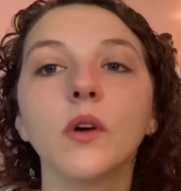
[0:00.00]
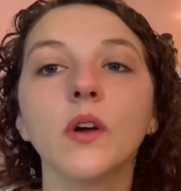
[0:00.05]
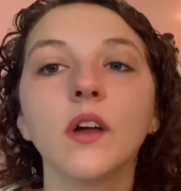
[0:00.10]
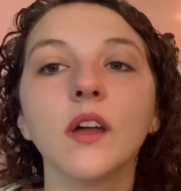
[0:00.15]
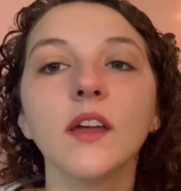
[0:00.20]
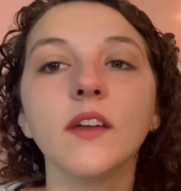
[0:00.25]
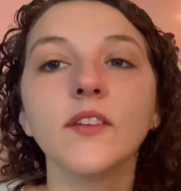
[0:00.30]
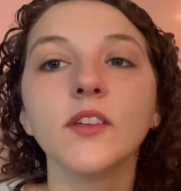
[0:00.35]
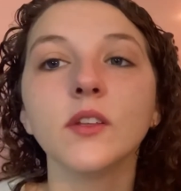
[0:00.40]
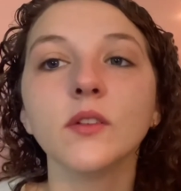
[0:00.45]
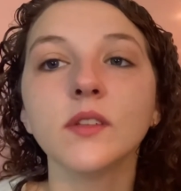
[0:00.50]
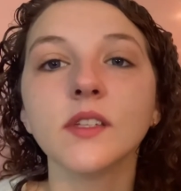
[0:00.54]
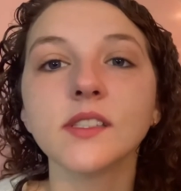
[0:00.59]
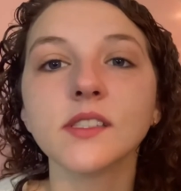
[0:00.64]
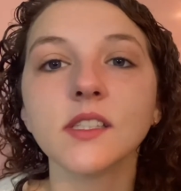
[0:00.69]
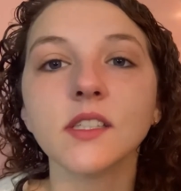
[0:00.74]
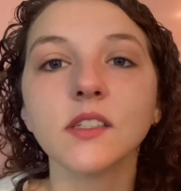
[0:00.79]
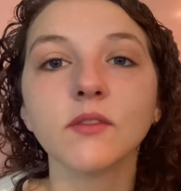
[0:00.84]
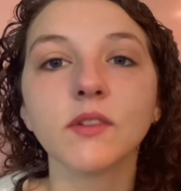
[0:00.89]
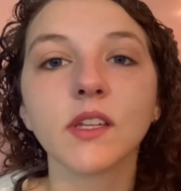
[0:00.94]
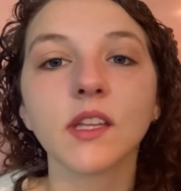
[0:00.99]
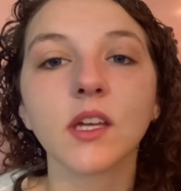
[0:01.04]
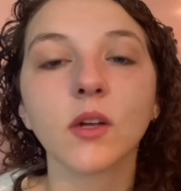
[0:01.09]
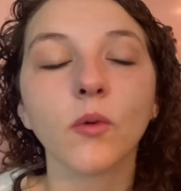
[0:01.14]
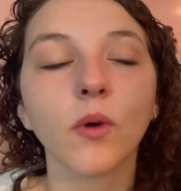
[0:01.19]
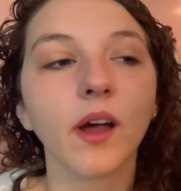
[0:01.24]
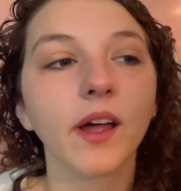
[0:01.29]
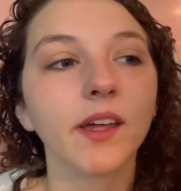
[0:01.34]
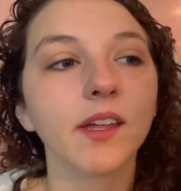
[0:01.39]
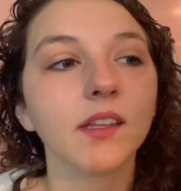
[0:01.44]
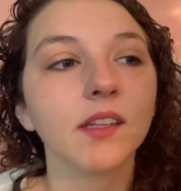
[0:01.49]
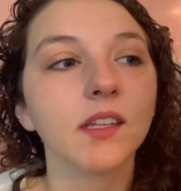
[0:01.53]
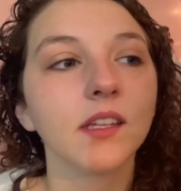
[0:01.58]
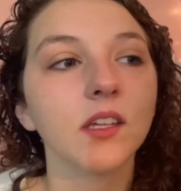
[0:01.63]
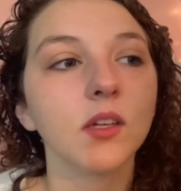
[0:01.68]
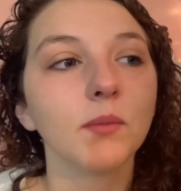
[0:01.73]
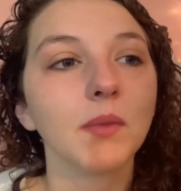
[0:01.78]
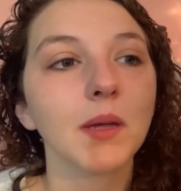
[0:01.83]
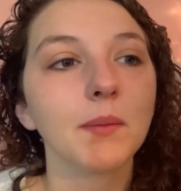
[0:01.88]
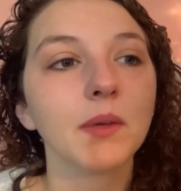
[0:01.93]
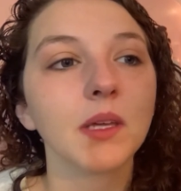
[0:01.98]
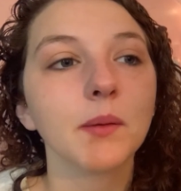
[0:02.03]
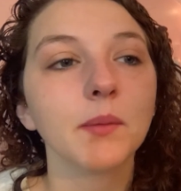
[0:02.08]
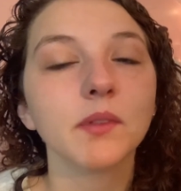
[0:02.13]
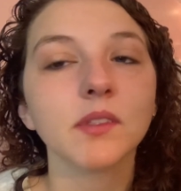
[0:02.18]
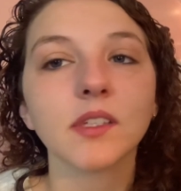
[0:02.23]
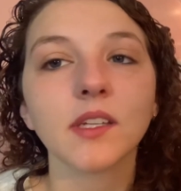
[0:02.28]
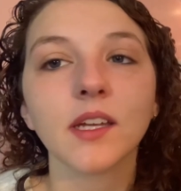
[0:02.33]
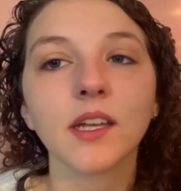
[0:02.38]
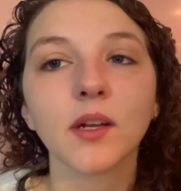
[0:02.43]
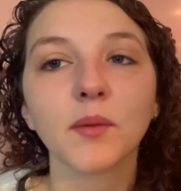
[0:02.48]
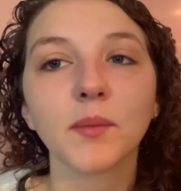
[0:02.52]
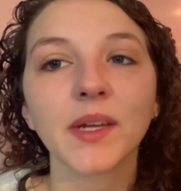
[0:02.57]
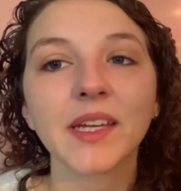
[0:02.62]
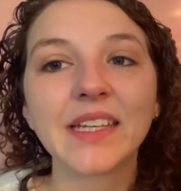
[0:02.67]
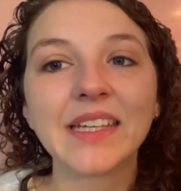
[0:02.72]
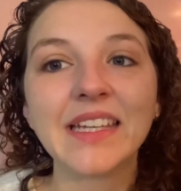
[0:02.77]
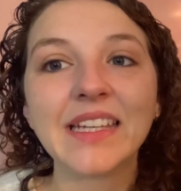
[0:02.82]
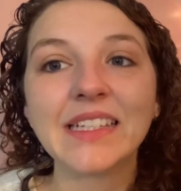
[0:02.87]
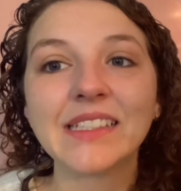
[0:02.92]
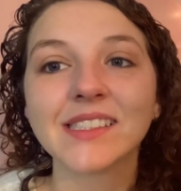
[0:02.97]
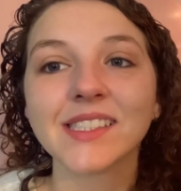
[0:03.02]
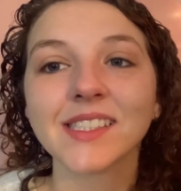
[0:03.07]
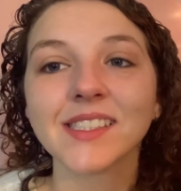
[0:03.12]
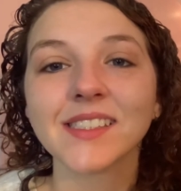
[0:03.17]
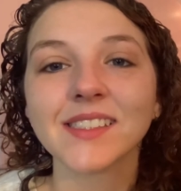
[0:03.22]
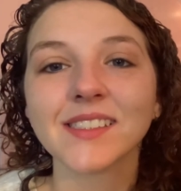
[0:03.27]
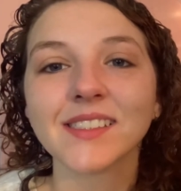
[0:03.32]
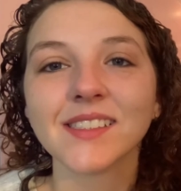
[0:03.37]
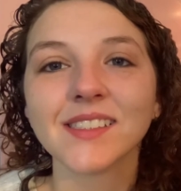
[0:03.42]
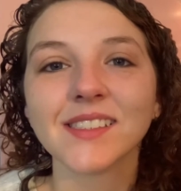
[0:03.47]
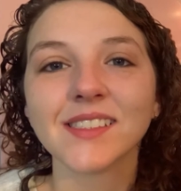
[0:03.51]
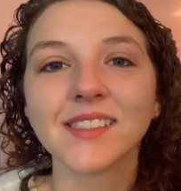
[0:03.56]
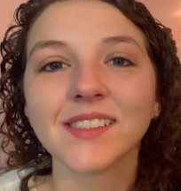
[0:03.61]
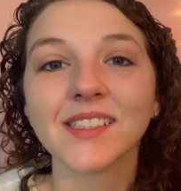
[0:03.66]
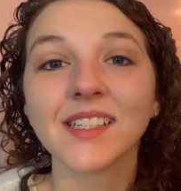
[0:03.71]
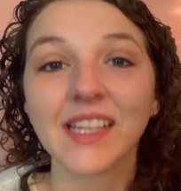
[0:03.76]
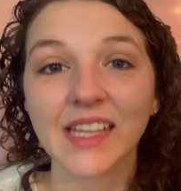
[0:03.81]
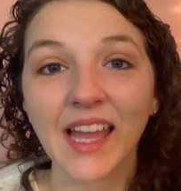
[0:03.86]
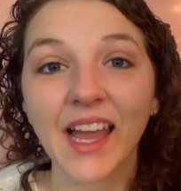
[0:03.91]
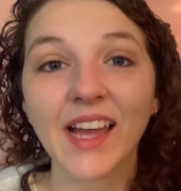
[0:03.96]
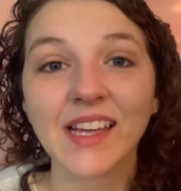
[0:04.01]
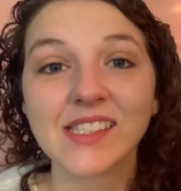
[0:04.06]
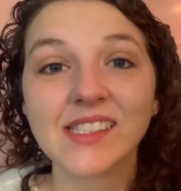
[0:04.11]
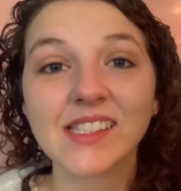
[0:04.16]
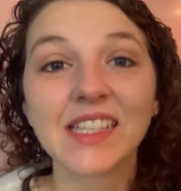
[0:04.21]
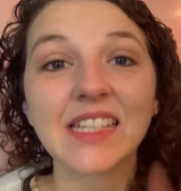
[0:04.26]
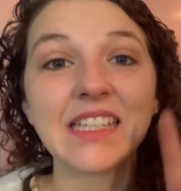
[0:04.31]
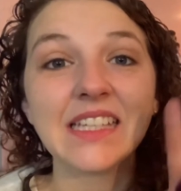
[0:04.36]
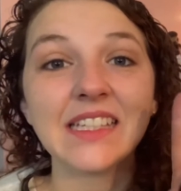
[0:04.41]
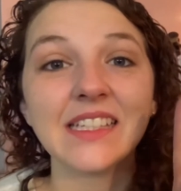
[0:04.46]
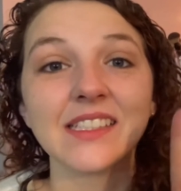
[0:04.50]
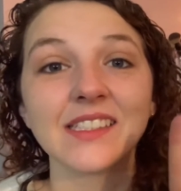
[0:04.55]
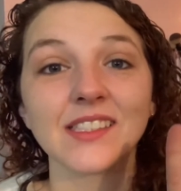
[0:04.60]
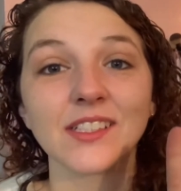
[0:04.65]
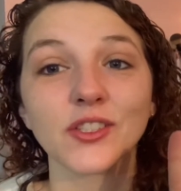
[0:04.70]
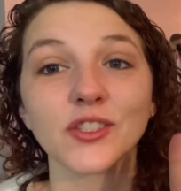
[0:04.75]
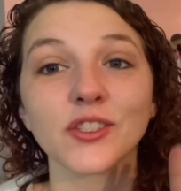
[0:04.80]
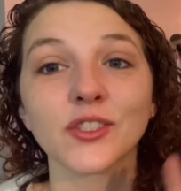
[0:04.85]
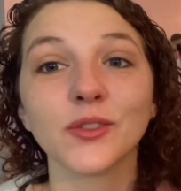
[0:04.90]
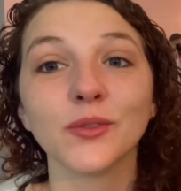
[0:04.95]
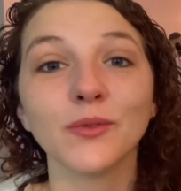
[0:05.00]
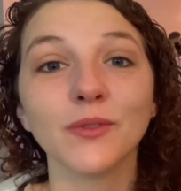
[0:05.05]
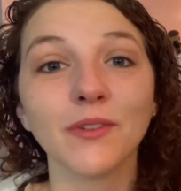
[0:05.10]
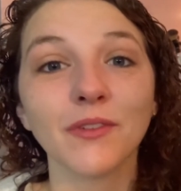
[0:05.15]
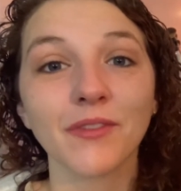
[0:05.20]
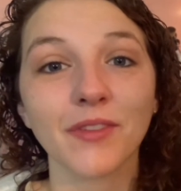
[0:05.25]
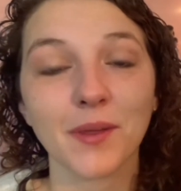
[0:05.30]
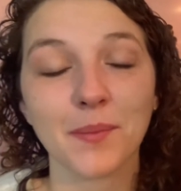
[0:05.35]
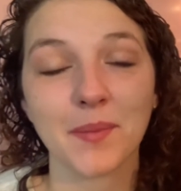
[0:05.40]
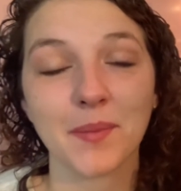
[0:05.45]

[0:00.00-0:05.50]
If you listen really quietly, you might be able to hear my geese. Yeah, I said geese. There's 2 of them